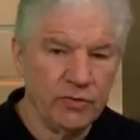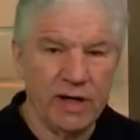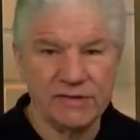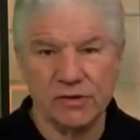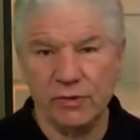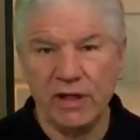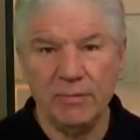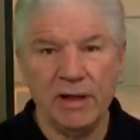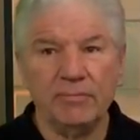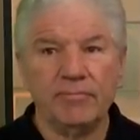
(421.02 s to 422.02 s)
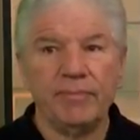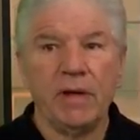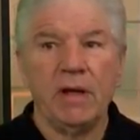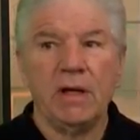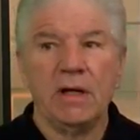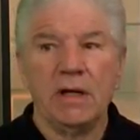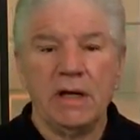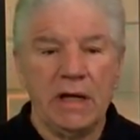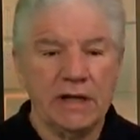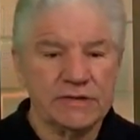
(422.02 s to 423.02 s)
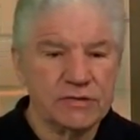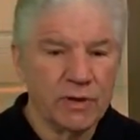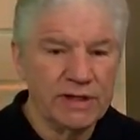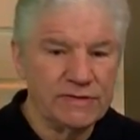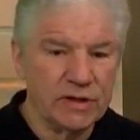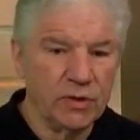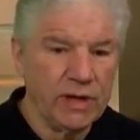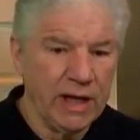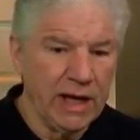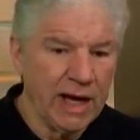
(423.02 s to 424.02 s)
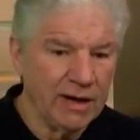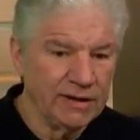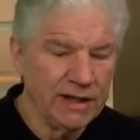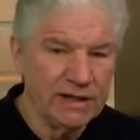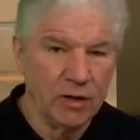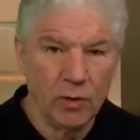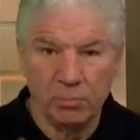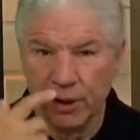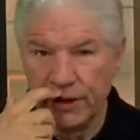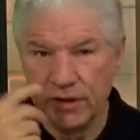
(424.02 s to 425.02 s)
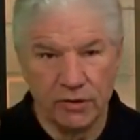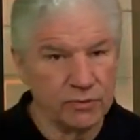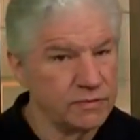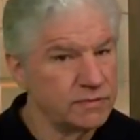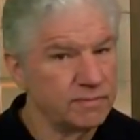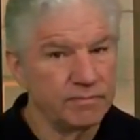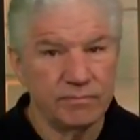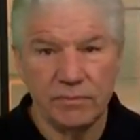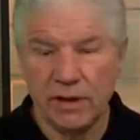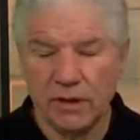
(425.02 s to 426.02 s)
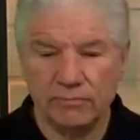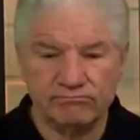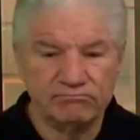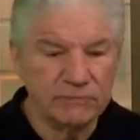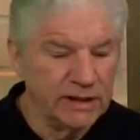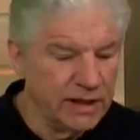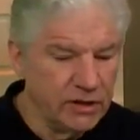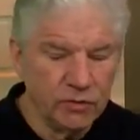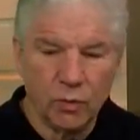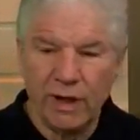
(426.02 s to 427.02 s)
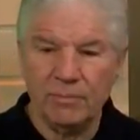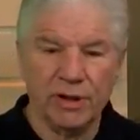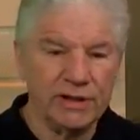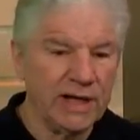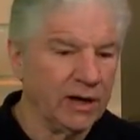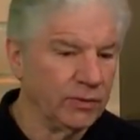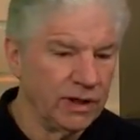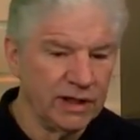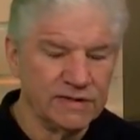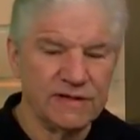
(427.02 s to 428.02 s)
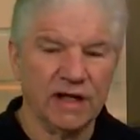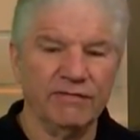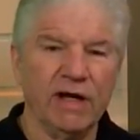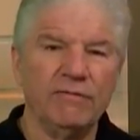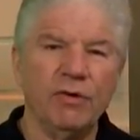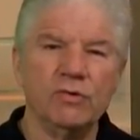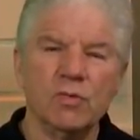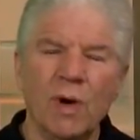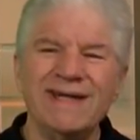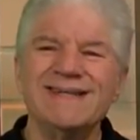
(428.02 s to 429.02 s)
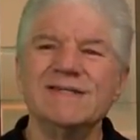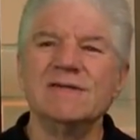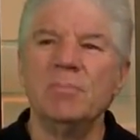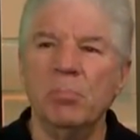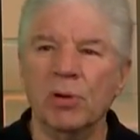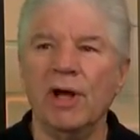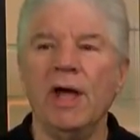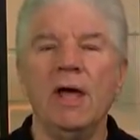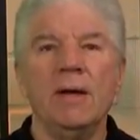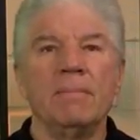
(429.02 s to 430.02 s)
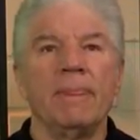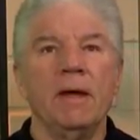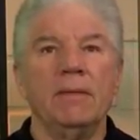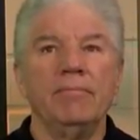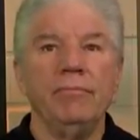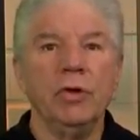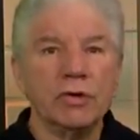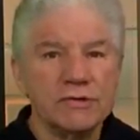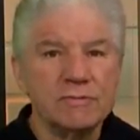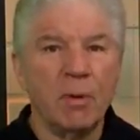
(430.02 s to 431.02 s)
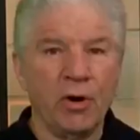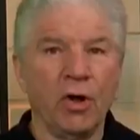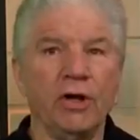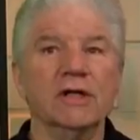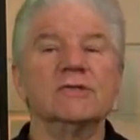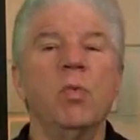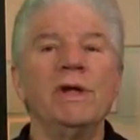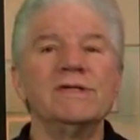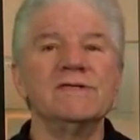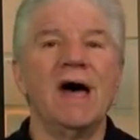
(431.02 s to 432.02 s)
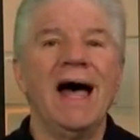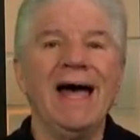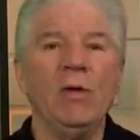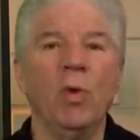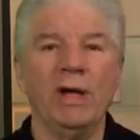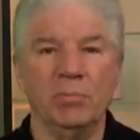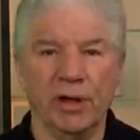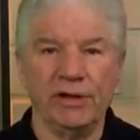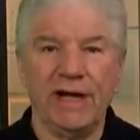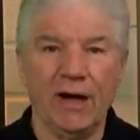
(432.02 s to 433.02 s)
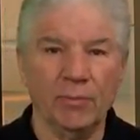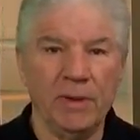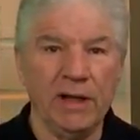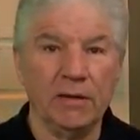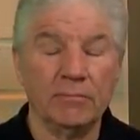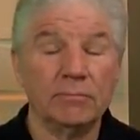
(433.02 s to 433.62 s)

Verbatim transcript: who has leukemia. And so I said, okay, how did they tell? Well, bloody nose, you know, and they do the white blood count and it's elevated. Folks, what does a blood, you're a smart audience. What does a high white blood count mean?